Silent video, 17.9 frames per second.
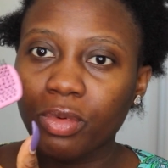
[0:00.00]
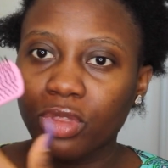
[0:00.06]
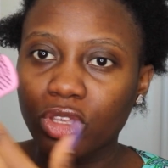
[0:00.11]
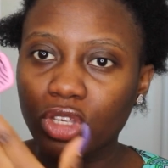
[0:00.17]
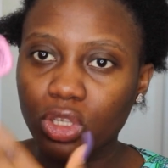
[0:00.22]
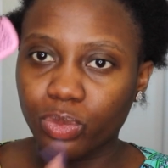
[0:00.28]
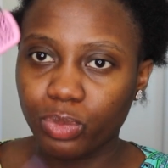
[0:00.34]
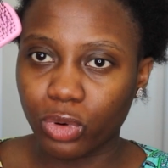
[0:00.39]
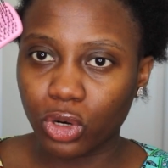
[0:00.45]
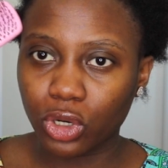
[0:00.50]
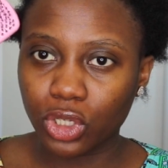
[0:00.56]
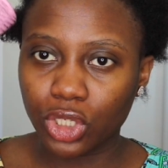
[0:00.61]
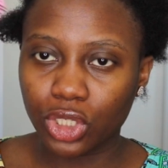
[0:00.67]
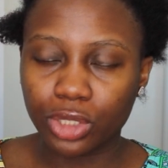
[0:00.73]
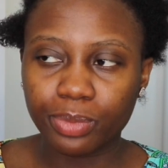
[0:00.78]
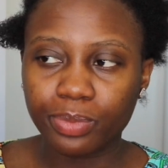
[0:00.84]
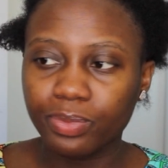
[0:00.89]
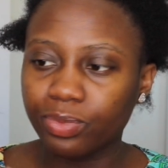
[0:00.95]
with this
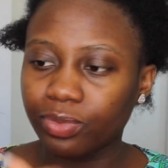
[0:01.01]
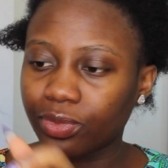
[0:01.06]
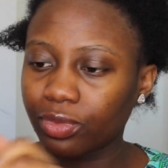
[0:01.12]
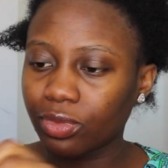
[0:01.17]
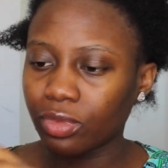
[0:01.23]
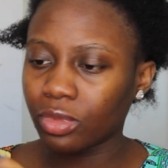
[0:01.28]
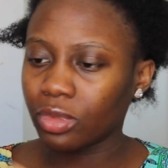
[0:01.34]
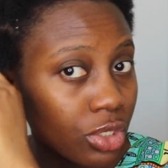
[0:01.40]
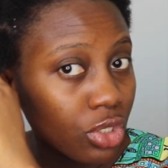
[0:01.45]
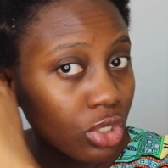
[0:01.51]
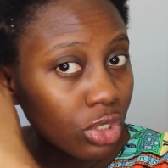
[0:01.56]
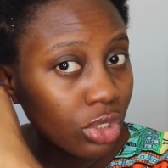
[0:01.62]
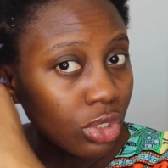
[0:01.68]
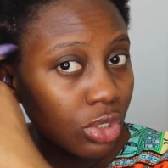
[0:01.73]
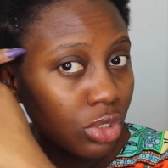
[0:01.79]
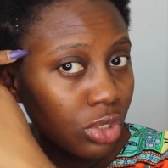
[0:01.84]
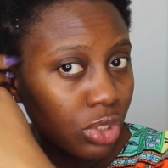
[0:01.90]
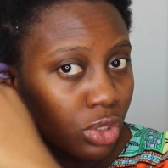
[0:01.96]
brush
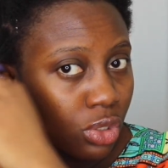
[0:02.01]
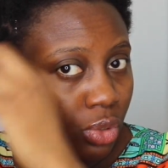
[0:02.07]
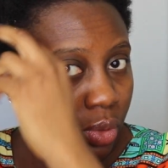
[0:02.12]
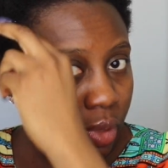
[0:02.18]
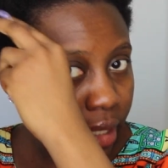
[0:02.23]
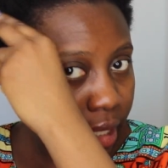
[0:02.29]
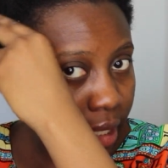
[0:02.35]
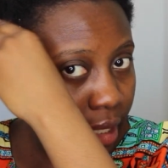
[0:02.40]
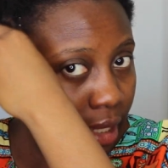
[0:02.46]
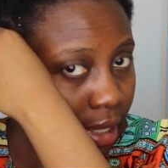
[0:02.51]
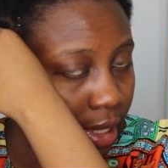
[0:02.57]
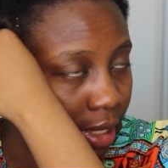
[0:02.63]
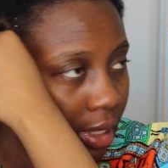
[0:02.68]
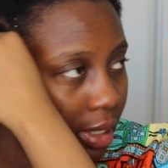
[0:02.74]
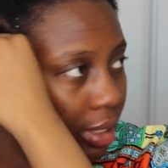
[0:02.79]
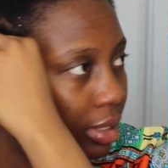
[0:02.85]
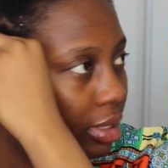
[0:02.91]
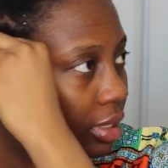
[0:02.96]
just use it to like
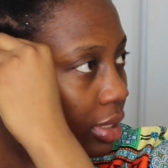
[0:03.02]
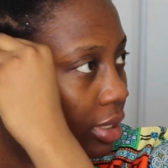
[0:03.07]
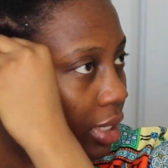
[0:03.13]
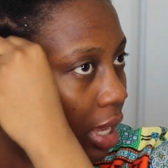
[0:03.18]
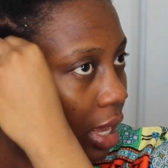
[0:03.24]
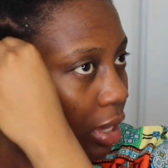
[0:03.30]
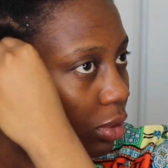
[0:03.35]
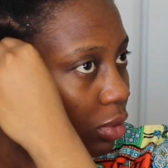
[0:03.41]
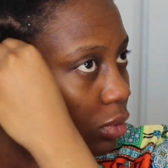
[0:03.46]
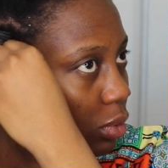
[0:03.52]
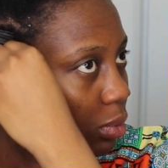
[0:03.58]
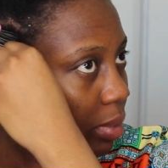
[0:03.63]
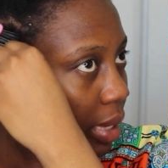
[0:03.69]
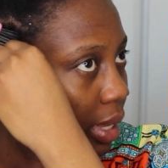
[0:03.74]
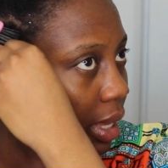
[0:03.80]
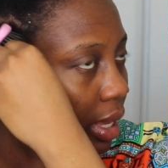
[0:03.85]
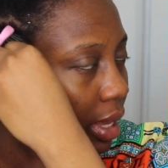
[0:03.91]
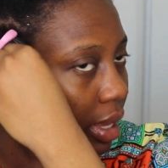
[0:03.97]
detangle
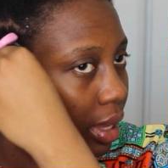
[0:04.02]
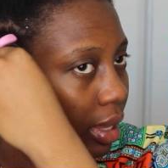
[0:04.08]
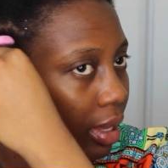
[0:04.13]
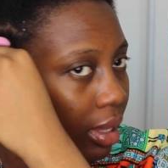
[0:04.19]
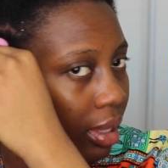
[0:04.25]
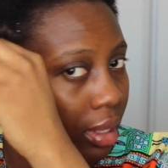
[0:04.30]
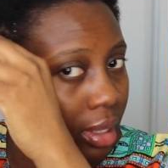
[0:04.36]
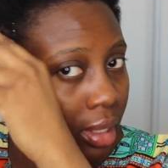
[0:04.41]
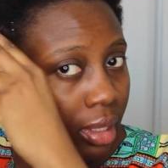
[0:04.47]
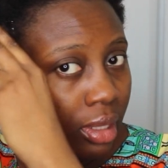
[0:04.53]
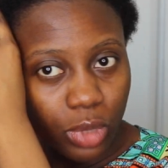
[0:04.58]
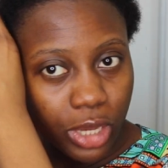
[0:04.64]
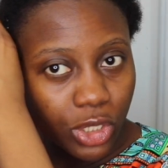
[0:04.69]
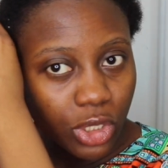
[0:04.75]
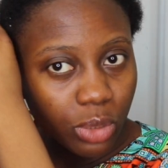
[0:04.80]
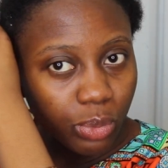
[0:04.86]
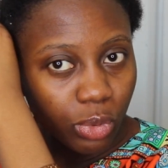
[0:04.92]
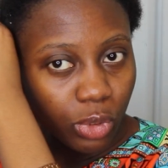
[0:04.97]
my hair
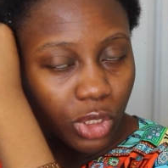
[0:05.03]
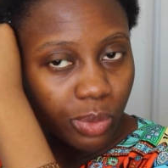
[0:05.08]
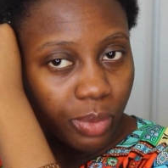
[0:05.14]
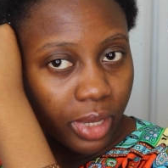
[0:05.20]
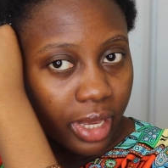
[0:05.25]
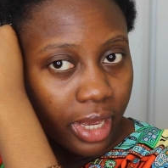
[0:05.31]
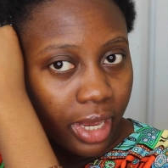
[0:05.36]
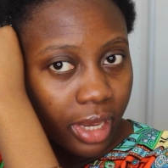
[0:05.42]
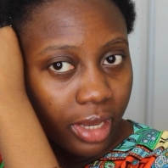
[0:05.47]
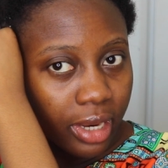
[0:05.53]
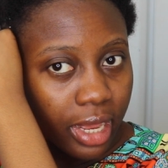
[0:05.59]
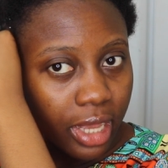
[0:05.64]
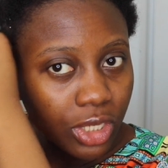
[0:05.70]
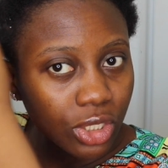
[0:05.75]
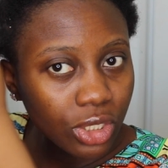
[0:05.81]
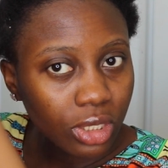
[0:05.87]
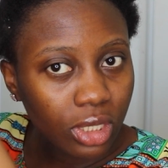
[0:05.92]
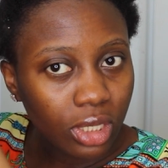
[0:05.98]
actually brush my hair i can
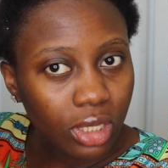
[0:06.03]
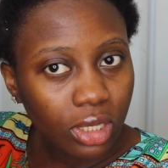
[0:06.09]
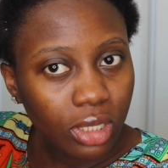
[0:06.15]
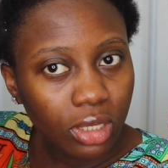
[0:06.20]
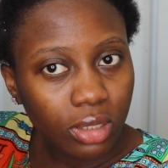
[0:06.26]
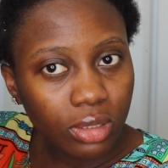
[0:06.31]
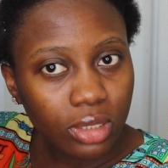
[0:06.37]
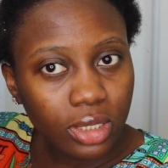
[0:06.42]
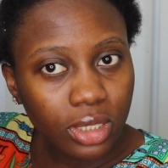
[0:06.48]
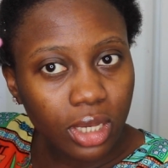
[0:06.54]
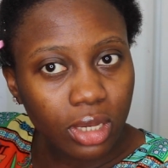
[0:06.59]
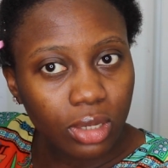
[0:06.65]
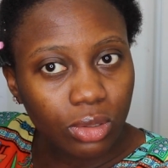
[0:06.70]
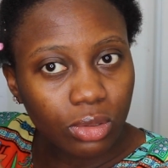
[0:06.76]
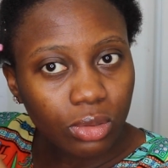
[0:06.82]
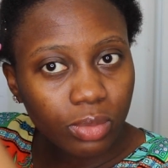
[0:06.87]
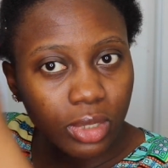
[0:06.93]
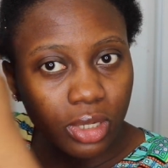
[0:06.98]
actually
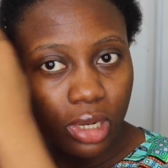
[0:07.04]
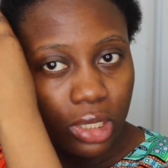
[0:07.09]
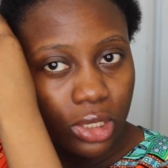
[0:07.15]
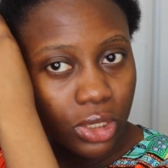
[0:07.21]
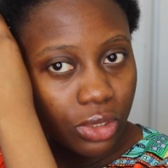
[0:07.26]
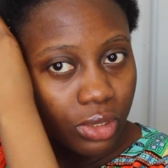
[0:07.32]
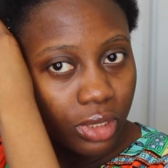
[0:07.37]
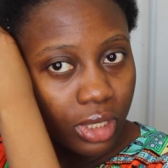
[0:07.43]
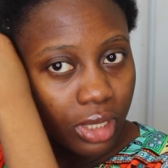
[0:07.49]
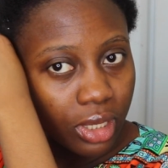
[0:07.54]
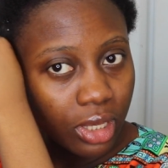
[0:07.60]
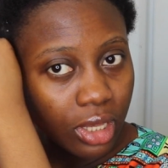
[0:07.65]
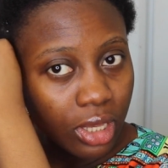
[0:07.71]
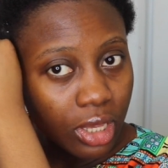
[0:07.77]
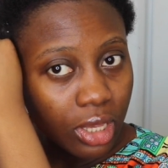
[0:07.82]
detangle my natural hair